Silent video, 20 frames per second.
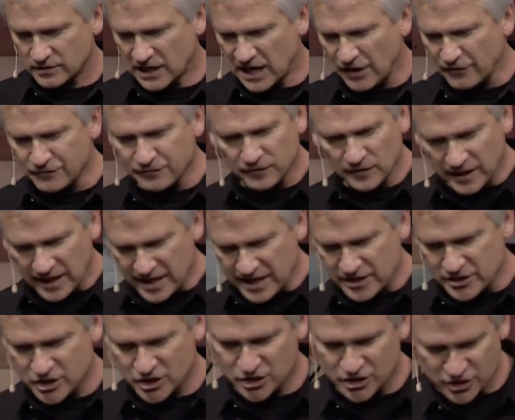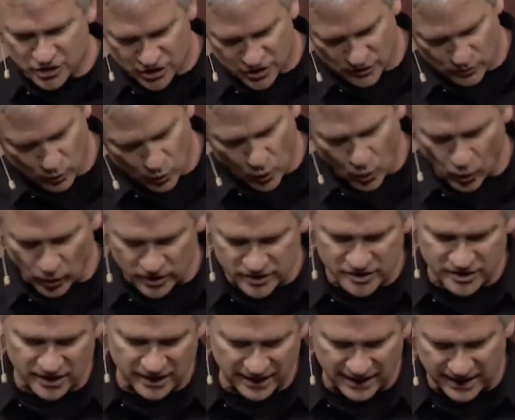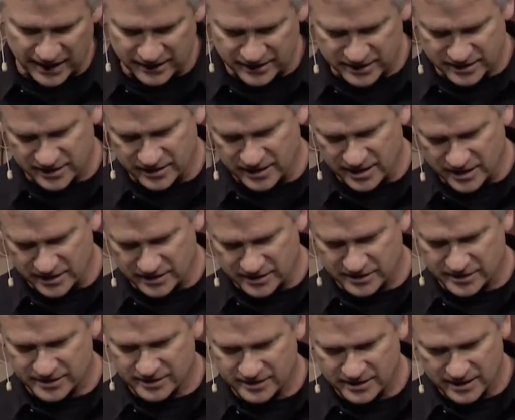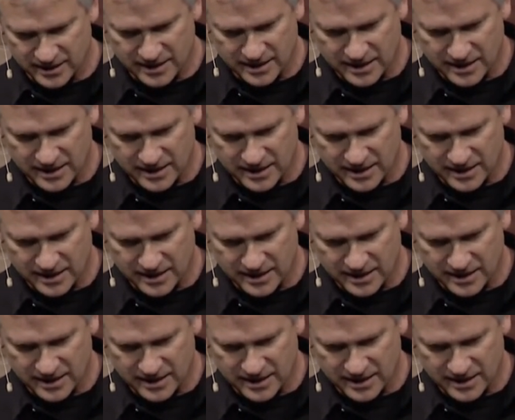Our flesh wars against us.